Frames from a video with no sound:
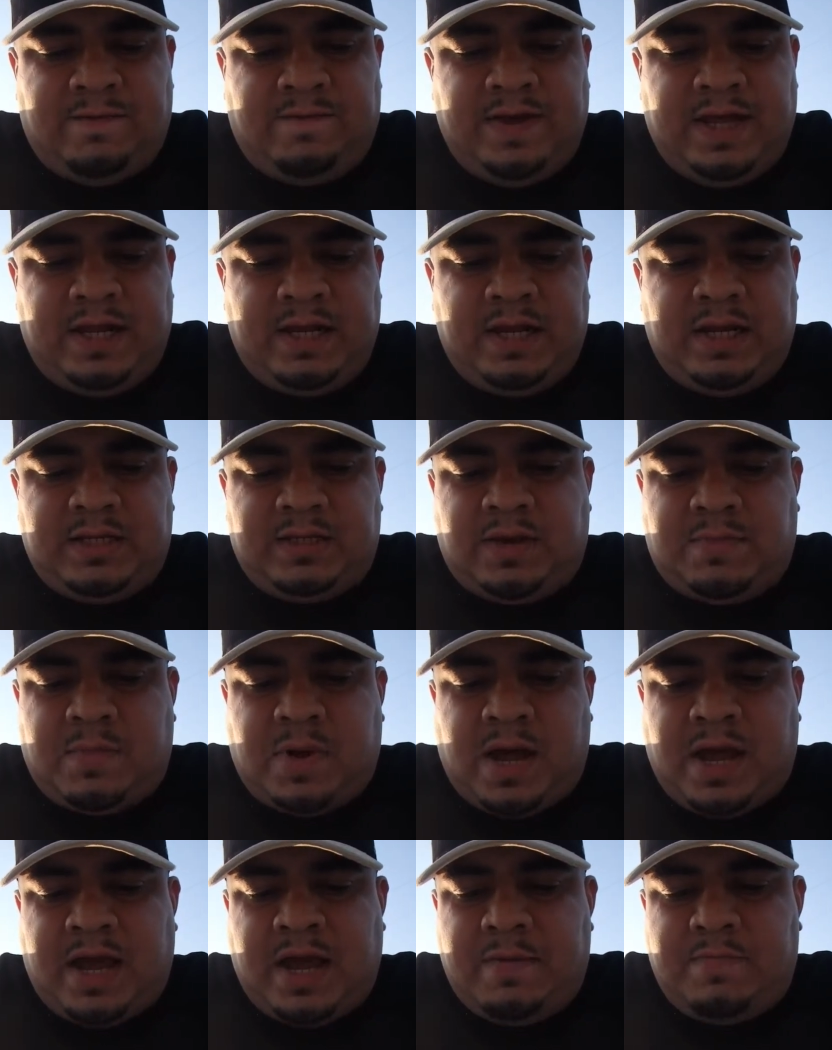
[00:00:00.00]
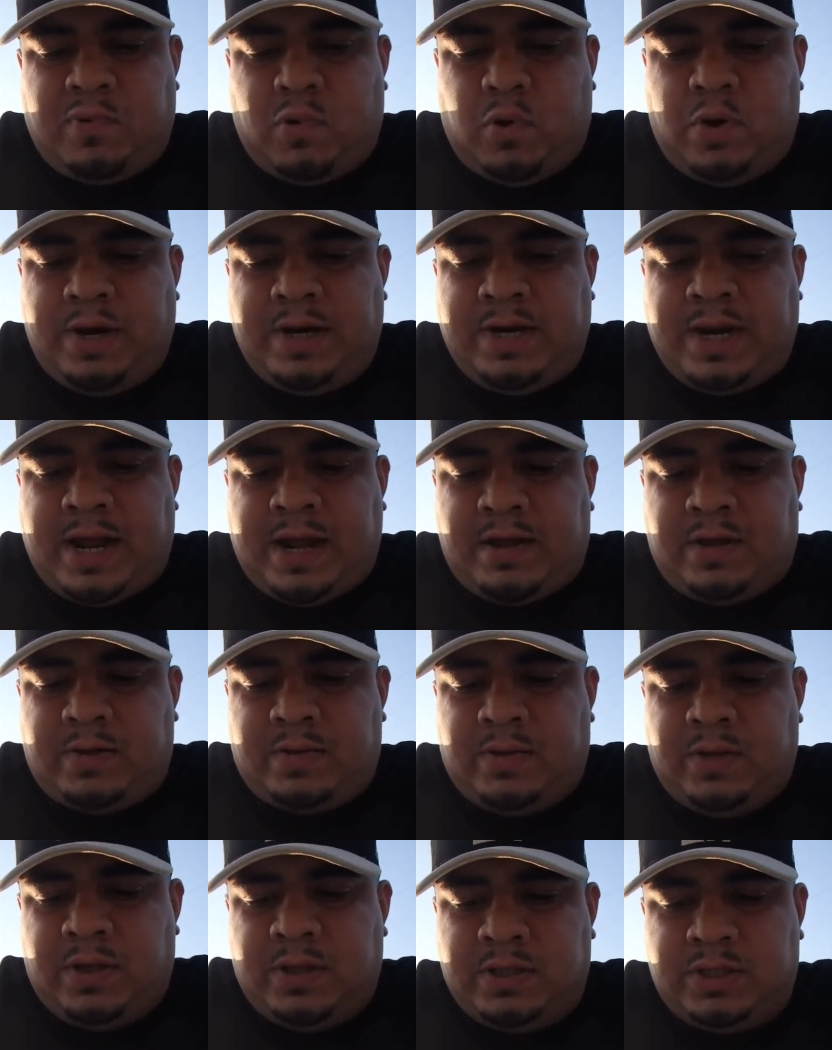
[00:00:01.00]
Feelings of mine pouring
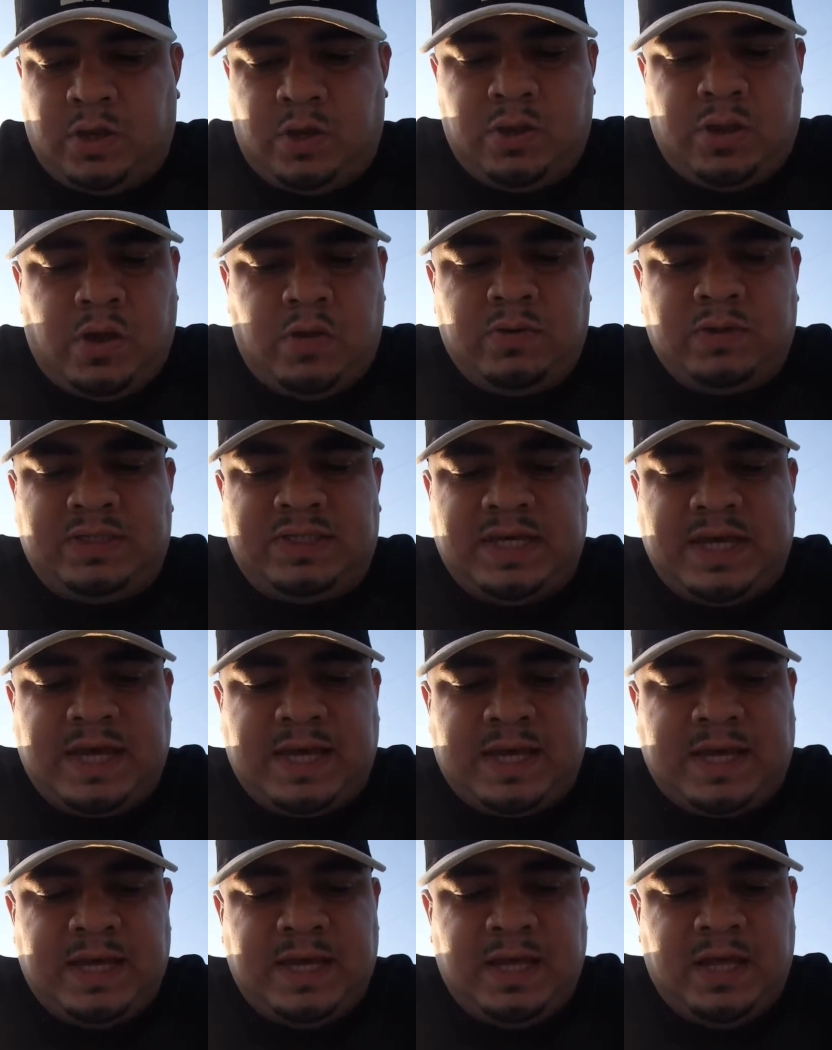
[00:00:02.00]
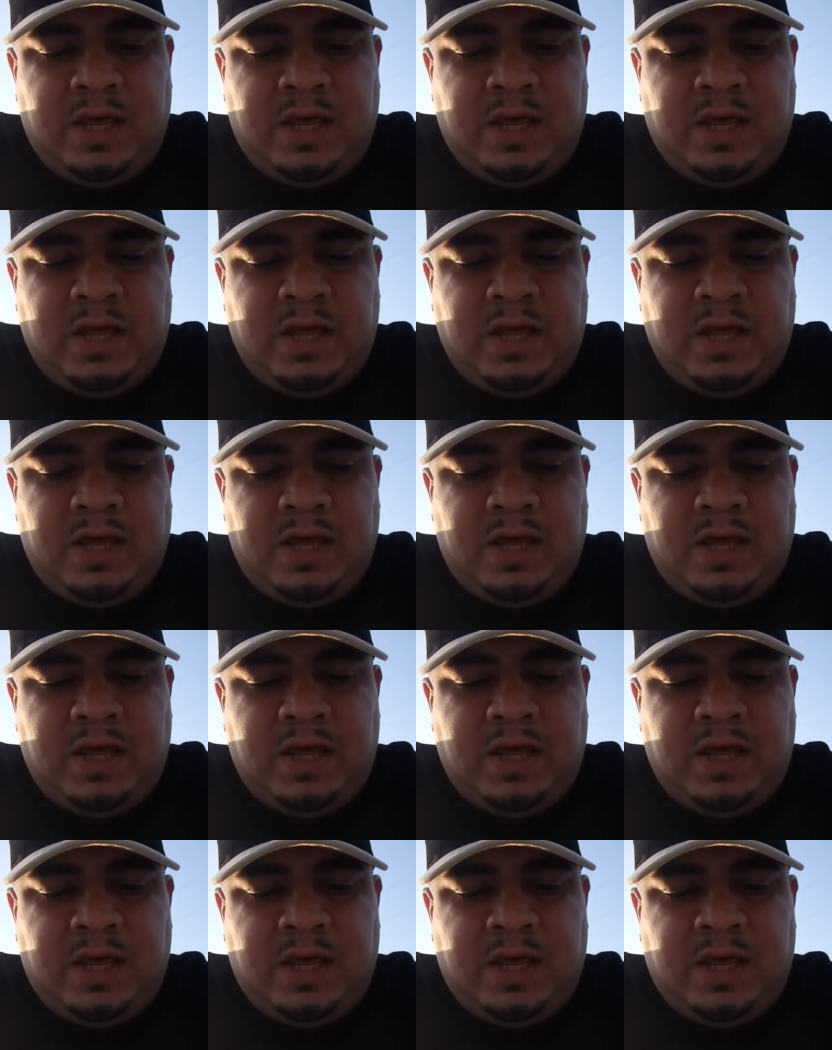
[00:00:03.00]
out so those see.